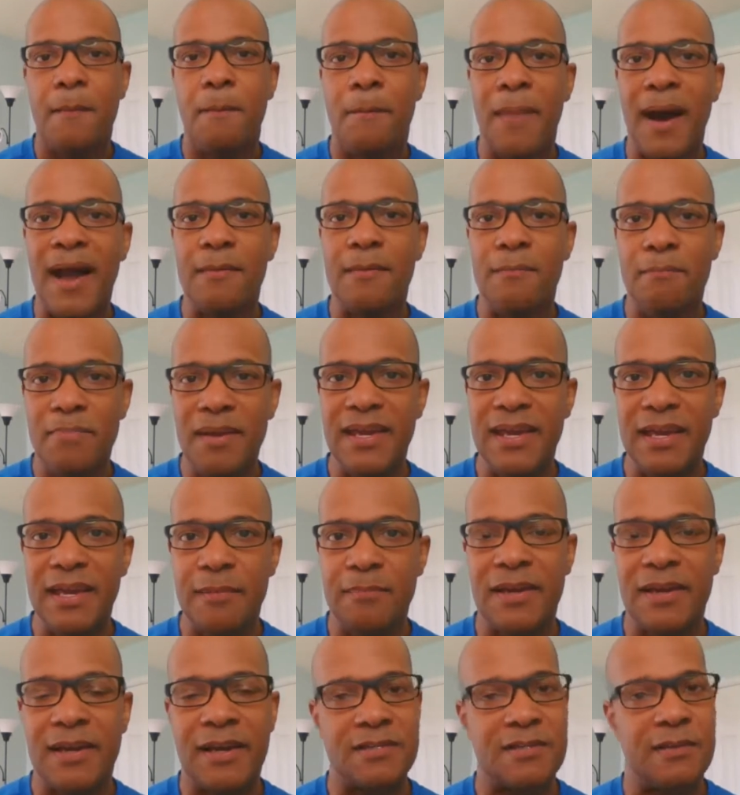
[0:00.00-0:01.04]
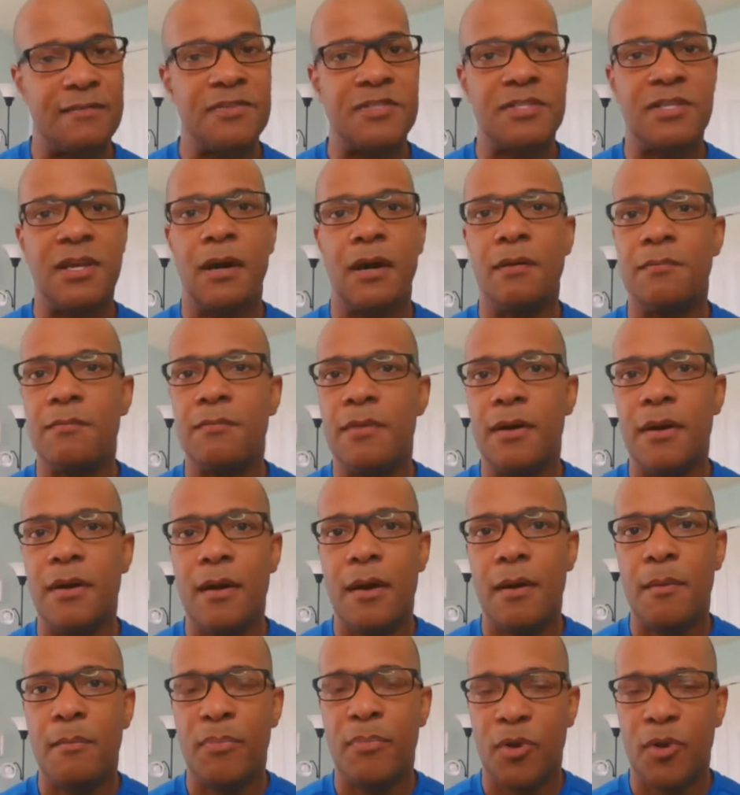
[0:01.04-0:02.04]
might be because of some